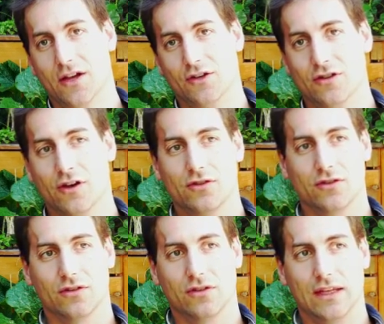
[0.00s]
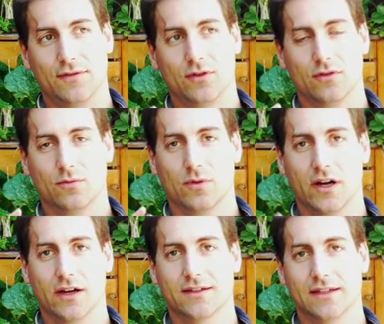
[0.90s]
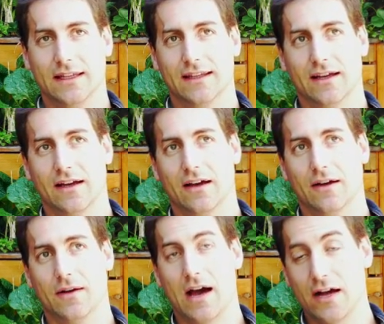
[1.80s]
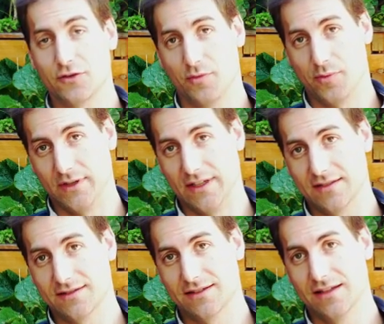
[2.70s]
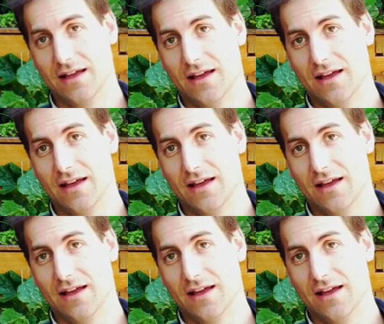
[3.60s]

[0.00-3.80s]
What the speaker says: You know, if you work in hydroponics,